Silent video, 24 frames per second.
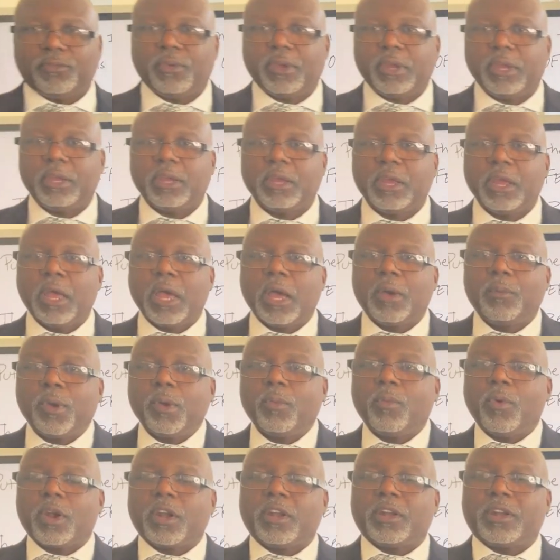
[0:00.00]
fee. We
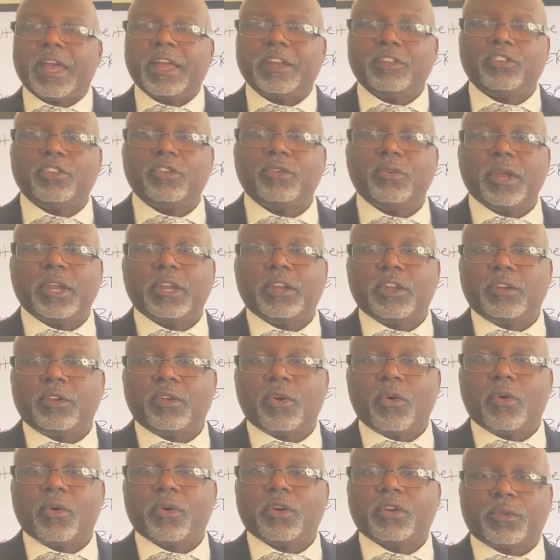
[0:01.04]
want to let you in the
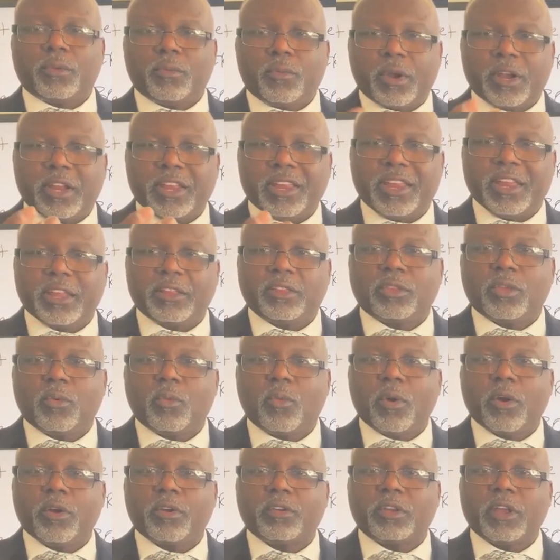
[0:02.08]
doors. We want to get the
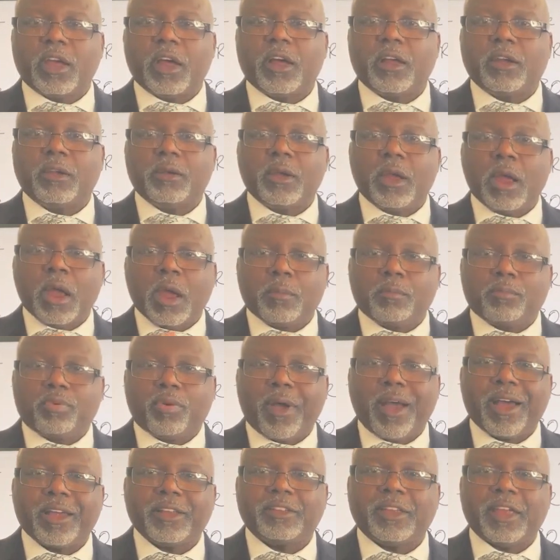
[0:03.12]
work done,
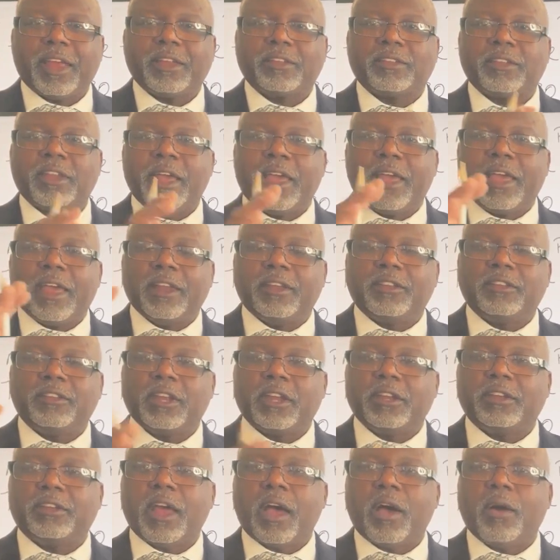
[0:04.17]
processed, and
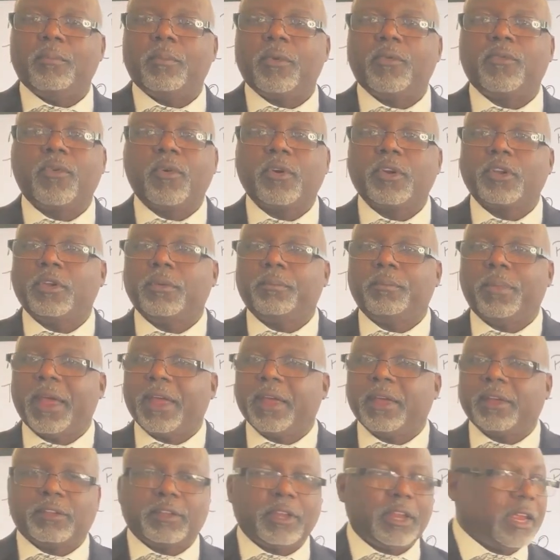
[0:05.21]
sent out before you pay
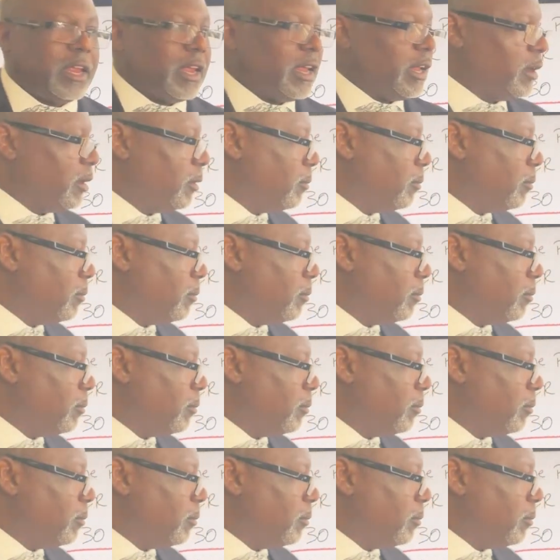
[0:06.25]
us any